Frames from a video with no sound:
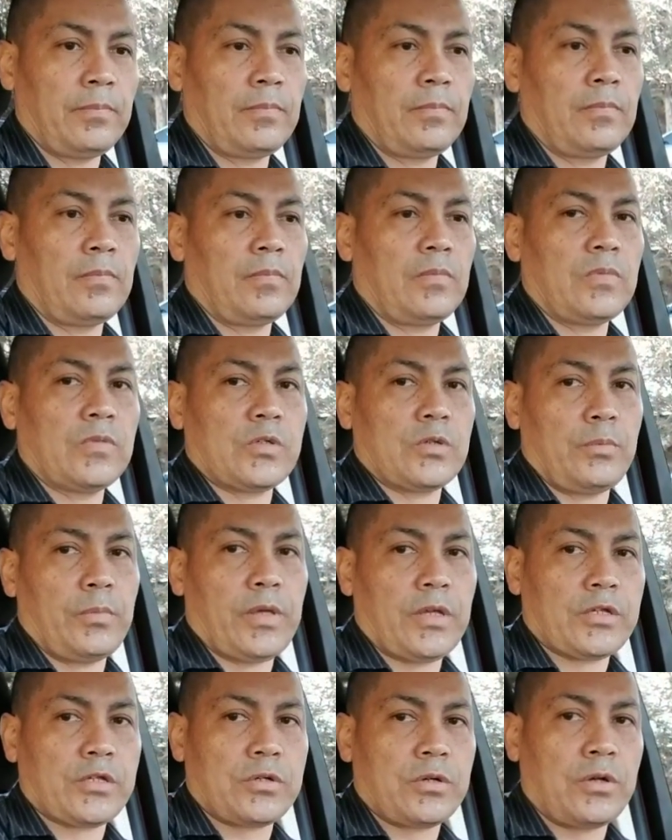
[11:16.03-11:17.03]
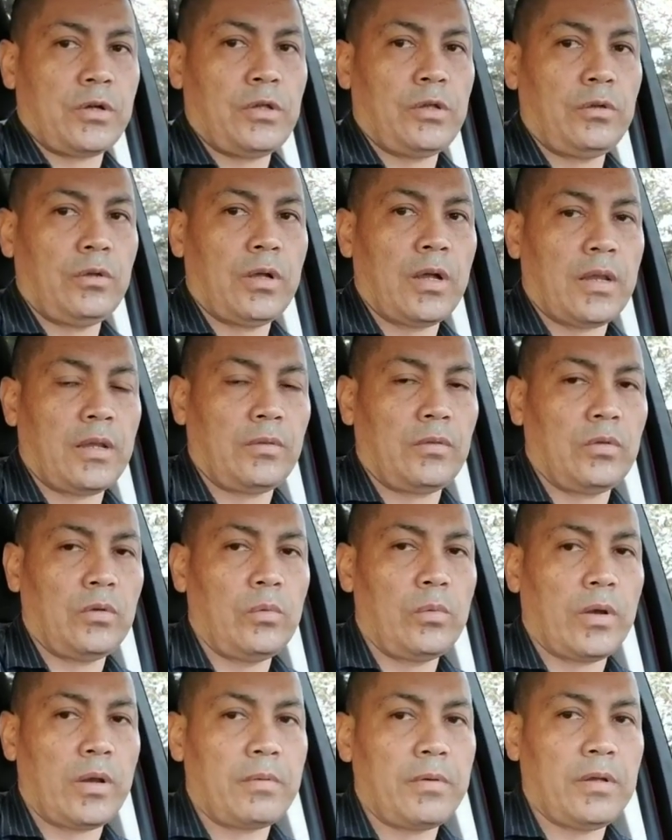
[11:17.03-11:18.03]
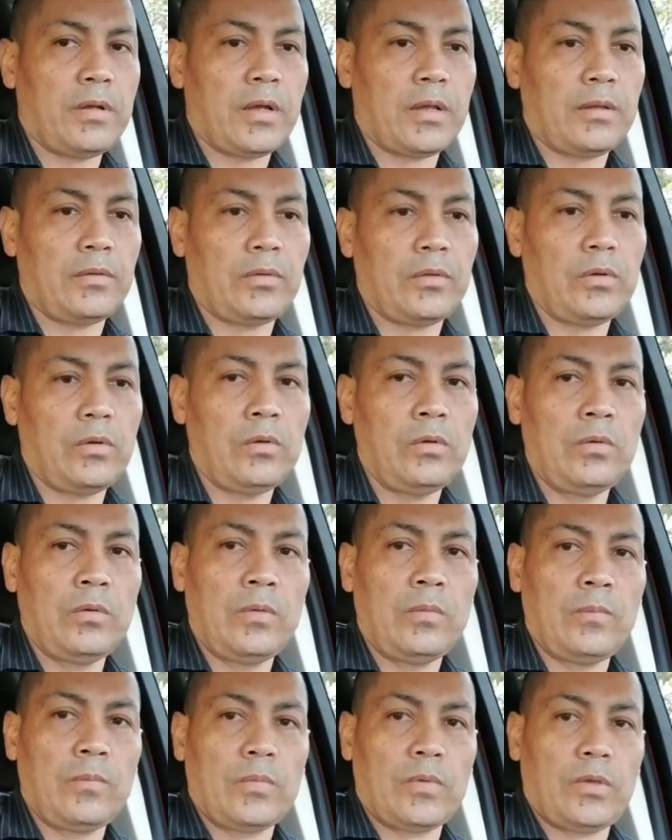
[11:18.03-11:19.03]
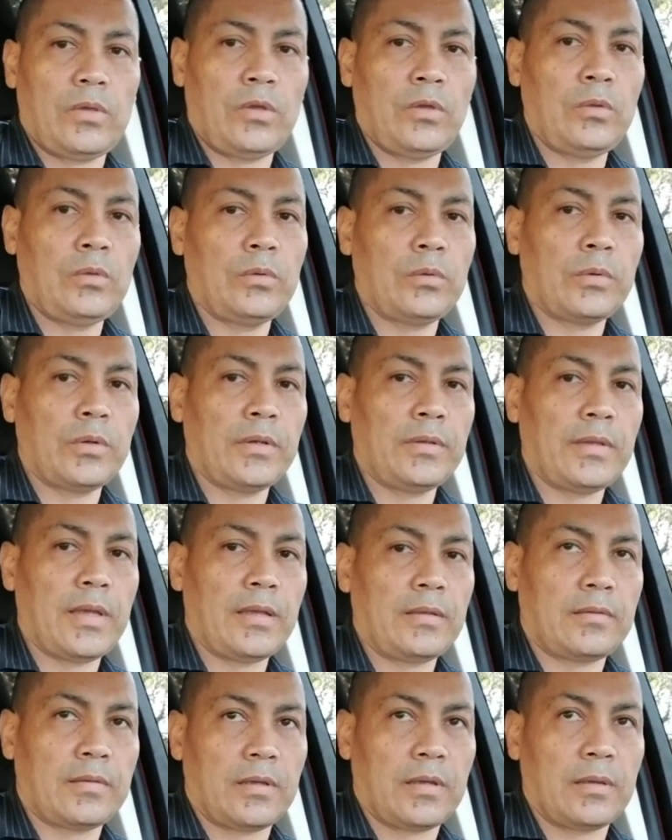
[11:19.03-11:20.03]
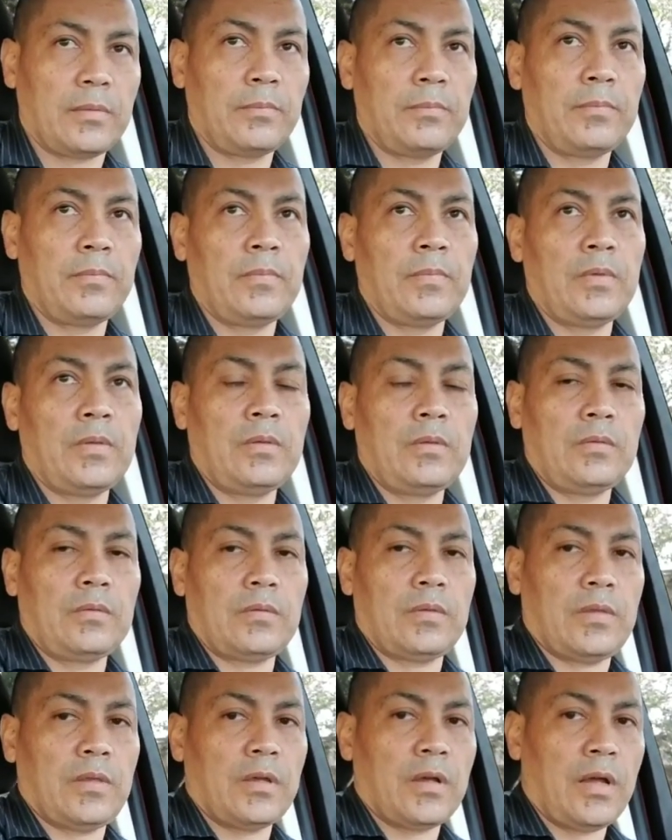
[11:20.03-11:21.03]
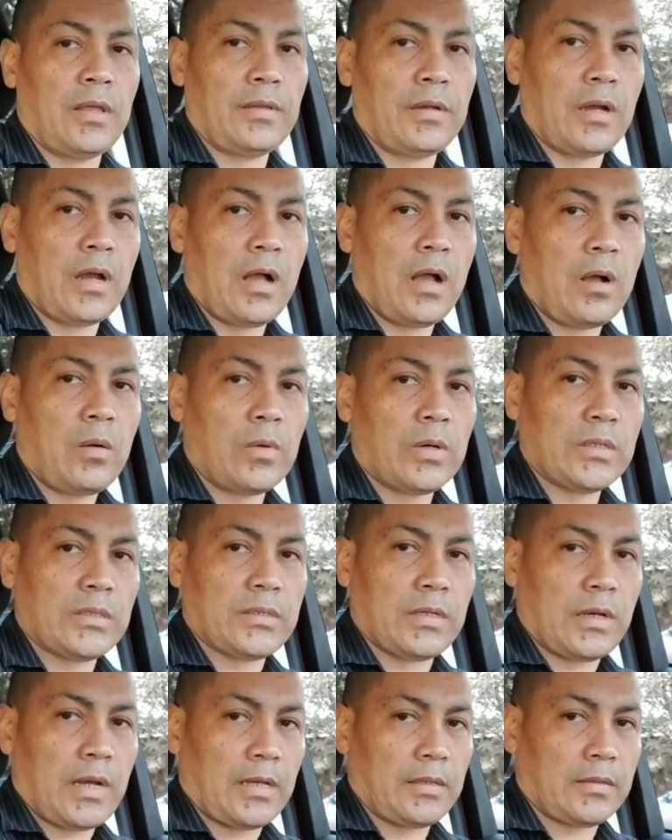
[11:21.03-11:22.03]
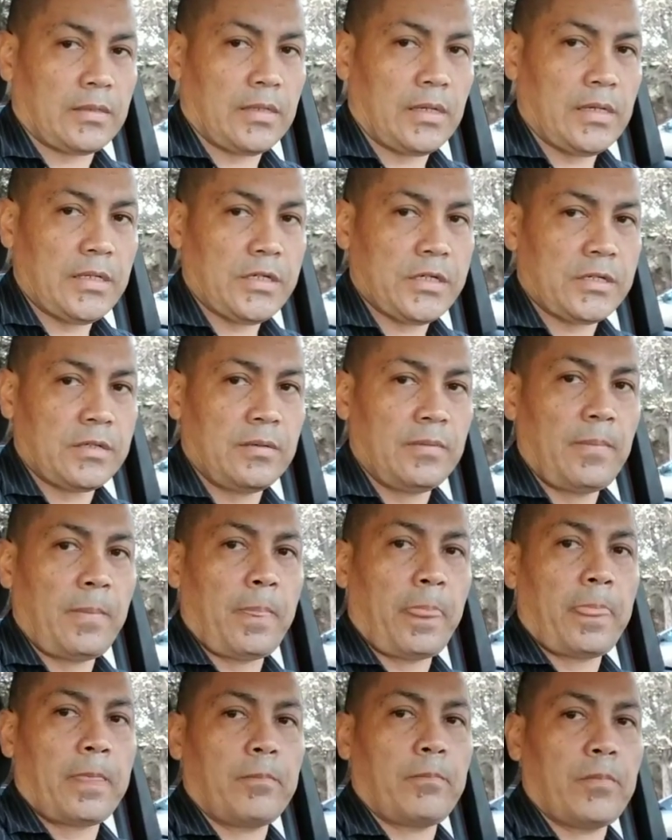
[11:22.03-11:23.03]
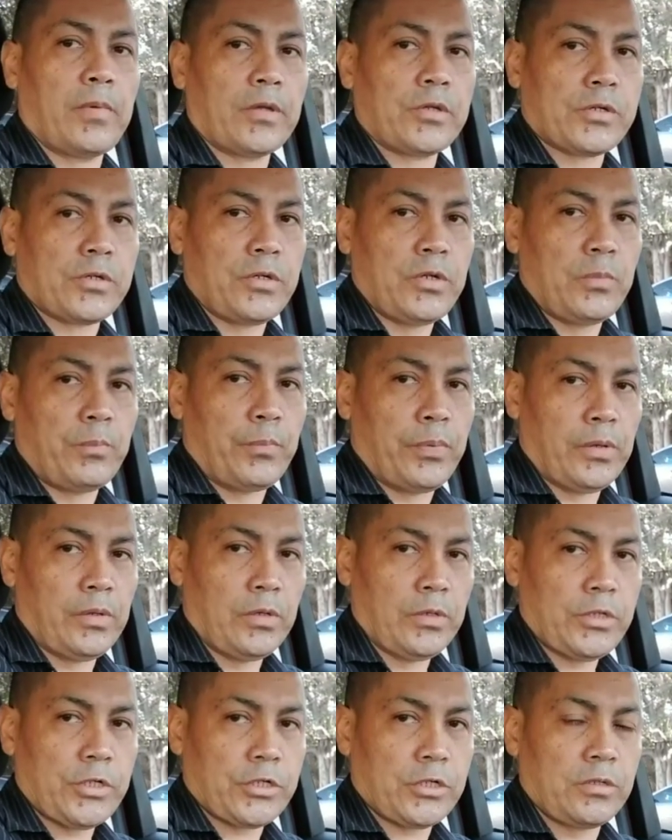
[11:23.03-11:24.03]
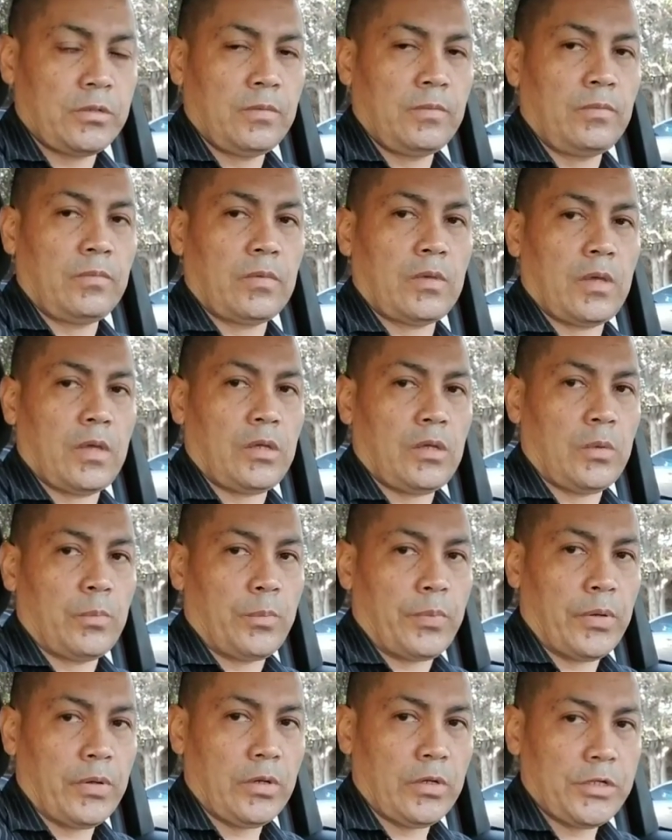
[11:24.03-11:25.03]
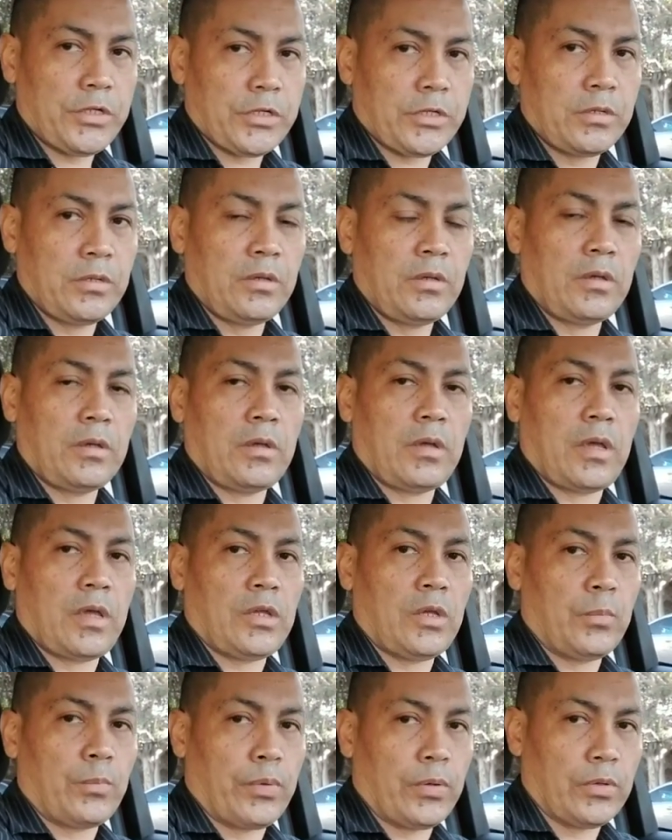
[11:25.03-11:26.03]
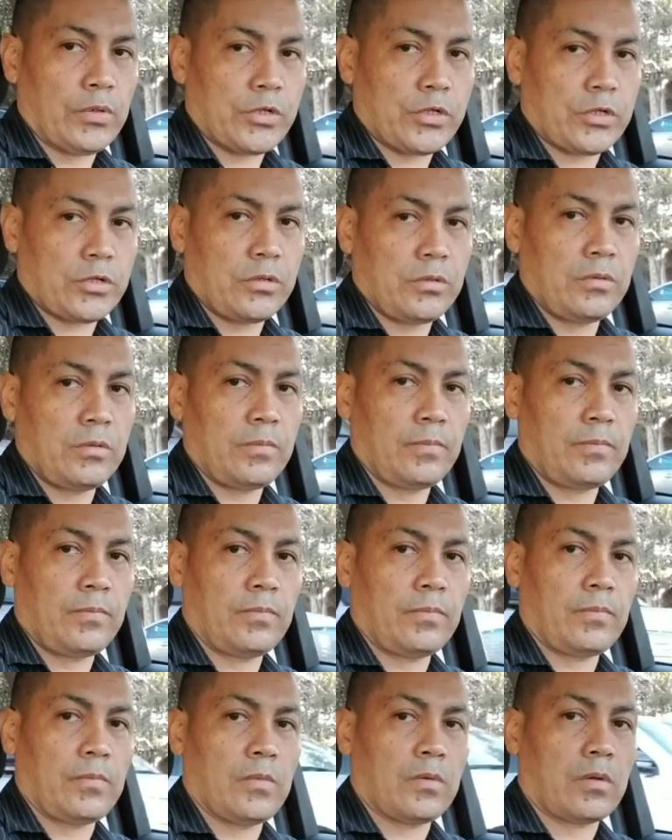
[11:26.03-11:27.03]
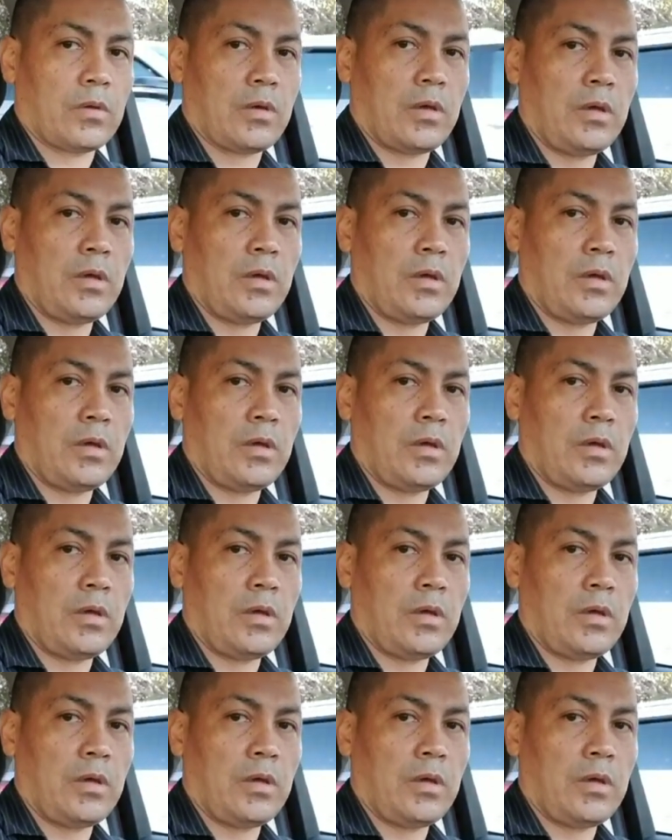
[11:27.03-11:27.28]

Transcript: So make sure you got to do whatever you got to do, you do it in that time. The other hours that I touch, Make sure you push and you push and you push. Okay?